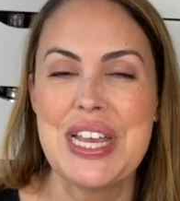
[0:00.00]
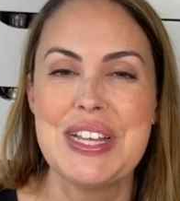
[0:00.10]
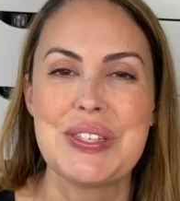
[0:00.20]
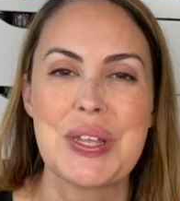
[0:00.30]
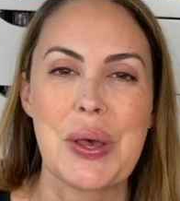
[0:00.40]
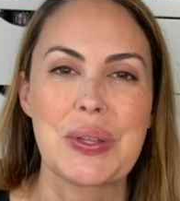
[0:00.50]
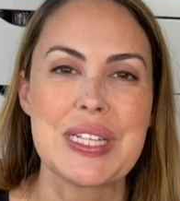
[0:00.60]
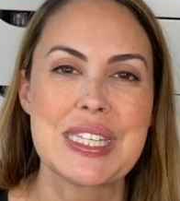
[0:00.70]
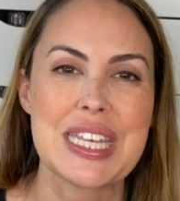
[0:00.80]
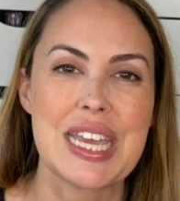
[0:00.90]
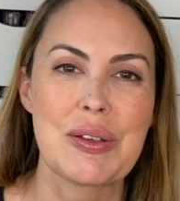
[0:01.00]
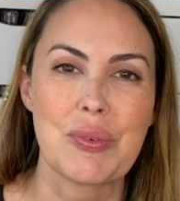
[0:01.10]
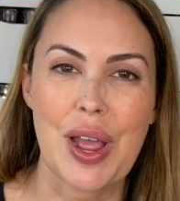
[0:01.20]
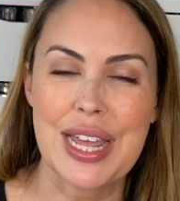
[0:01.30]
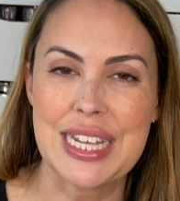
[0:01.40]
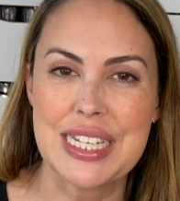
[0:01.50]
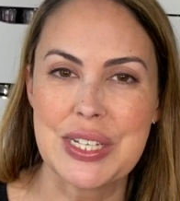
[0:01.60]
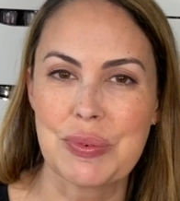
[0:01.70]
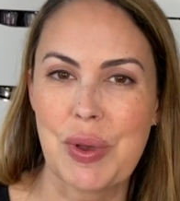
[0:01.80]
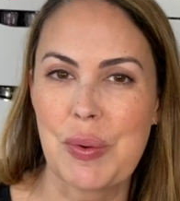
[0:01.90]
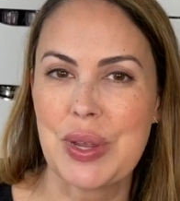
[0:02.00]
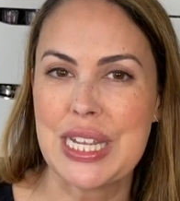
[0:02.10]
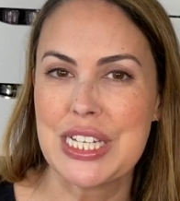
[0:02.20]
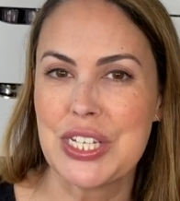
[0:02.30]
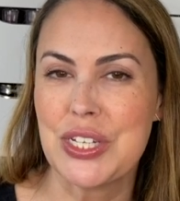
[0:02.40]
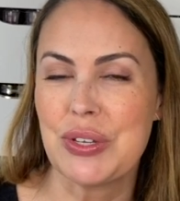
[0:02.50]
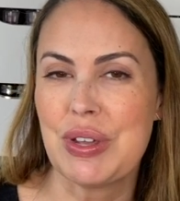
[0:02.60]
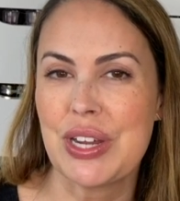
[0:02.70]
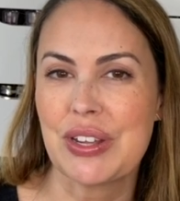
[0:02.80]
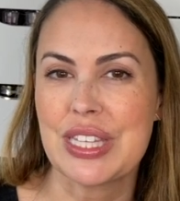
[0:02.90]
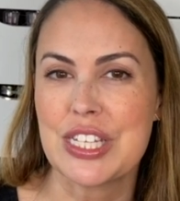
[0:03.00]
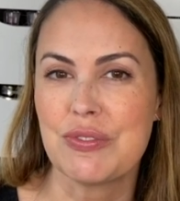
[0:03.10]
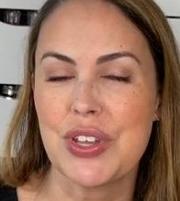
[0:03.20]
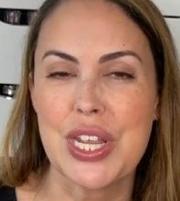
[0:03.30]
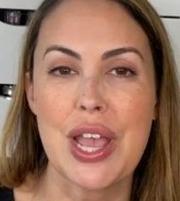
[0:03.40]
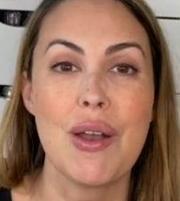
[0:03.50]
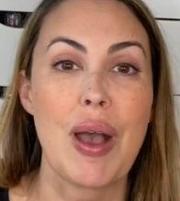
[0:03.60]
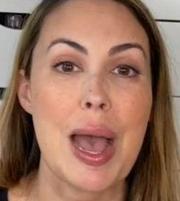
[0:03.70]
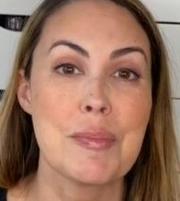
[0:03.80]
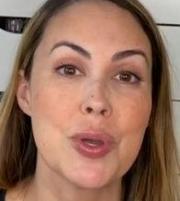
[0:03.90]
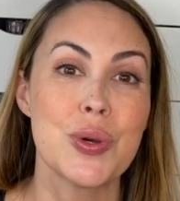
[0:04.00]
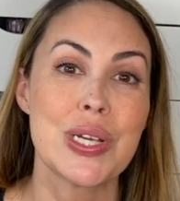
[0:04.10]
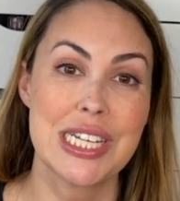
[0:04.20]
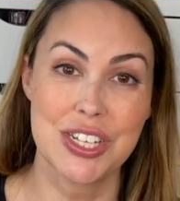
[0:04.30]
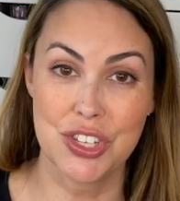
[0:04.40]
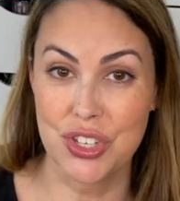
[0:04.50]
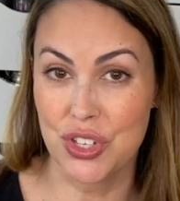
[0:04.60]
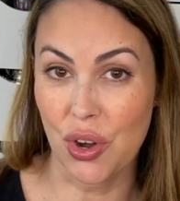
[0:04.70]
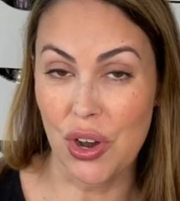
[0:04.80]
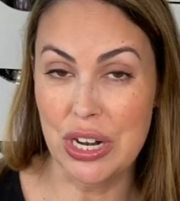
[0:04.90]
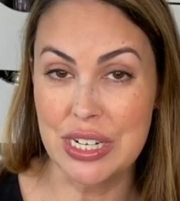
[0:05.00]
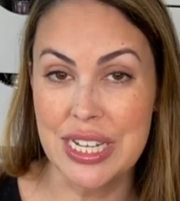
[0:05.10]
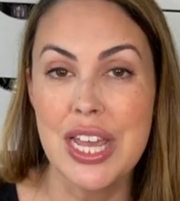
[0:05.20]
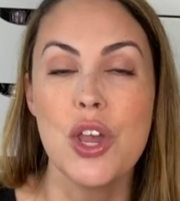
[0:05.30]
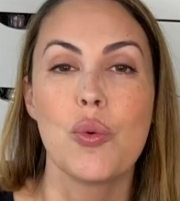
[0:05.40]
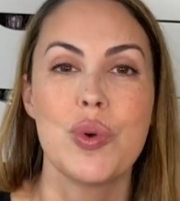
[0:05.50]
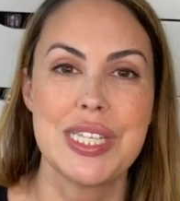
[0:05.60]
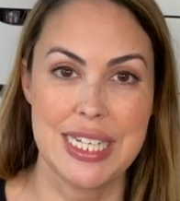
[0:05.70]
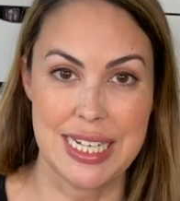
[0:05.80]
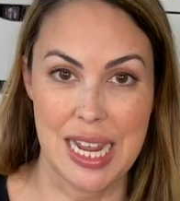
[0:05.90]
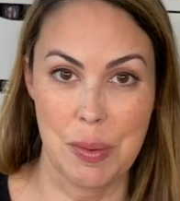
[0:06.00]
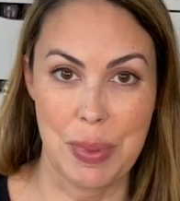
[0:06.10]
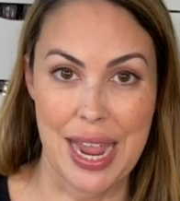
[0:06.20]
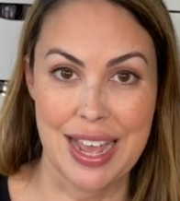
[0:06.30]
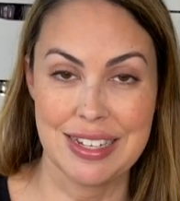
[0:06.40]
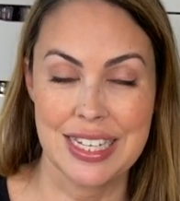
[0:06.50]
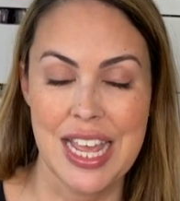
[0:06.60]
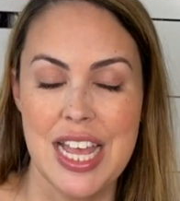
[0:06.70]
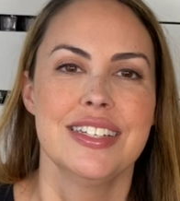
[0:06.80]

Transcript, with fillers: So let's get right into what we need to do here in this video. I'm going to start with stamp pads.